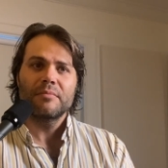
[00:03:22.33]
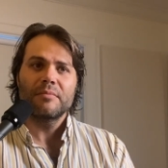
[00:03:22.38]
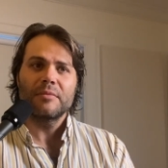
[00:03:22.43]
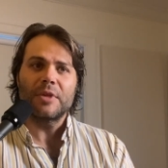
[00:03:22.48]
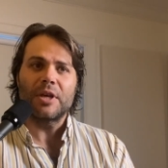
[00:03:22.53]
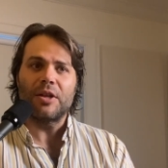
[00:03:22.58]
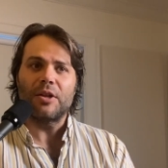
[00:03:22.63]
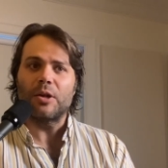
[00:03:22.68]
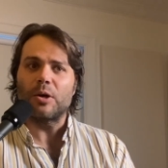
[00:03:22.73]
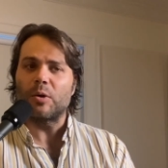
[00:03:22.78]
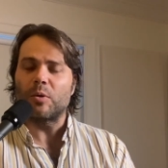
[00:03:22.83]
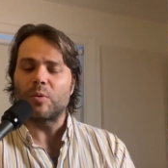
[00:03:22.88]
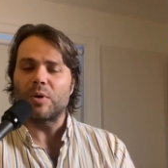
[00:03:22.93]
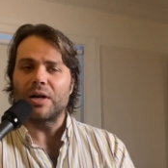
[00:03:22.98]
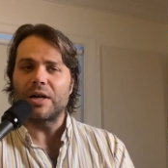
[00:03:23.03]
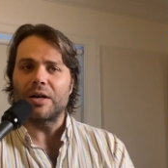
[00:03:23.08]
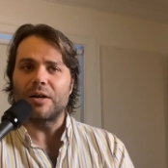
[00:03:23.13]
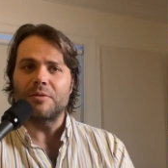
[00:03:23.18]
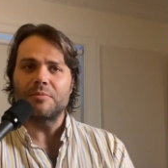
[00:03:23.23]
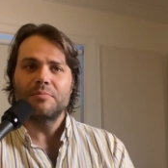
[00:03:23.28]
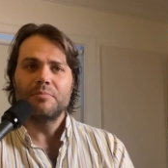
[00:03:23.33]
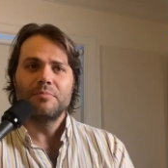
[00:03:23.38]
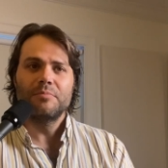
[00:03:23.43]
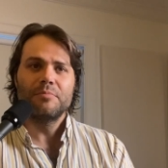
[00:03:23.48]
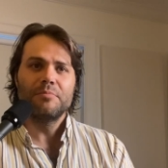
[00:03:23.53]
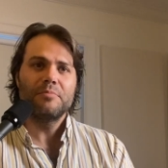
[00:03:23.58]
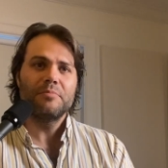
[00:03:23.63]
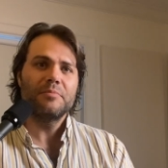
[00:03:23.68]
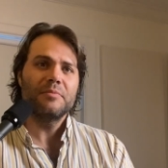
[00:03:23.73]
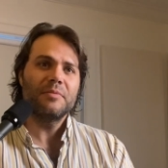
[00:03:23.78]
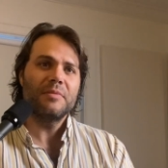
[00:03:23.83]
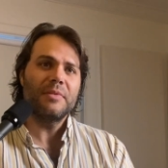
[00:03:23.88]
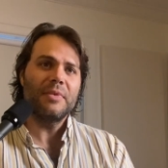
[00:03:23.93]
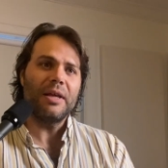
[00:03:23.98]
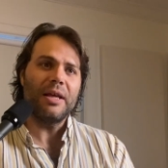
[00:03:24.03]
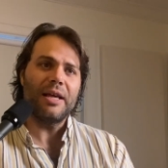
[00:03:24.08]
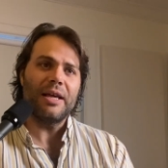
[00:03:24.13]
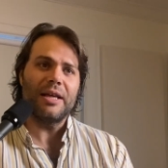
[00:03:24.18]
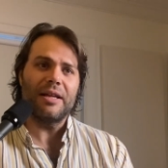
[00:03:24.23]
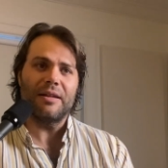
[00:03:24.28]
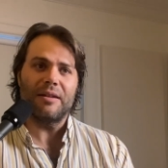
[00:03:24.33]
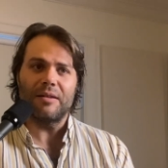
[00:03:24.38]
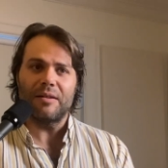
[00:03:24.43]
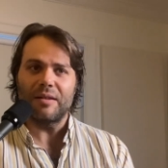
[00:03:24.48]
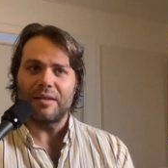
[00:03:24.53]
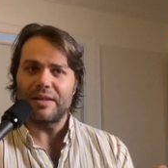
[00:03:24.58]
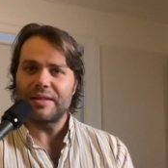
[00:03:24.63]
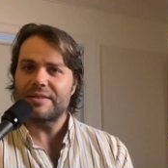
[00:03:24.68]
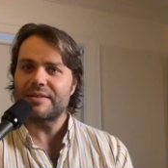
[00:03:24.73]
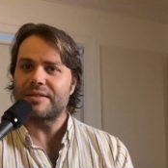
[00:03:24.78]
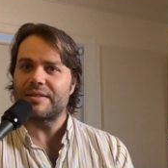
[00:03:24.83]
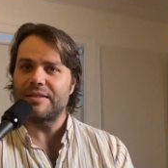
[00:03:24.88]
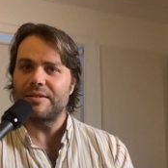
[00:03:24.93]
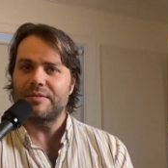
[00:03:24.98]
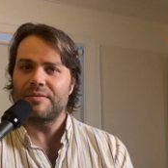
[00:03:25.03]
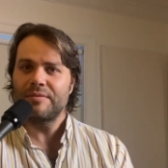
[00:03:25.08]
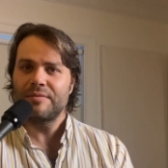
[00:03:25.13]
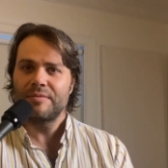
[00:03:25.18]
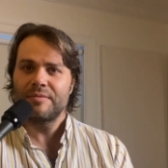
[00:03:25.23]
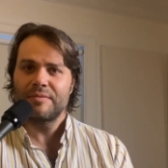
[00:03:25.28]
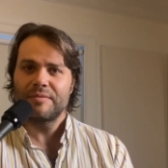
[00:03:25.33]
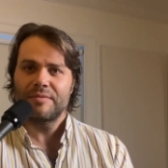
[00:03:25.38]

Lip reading: and know well, and listen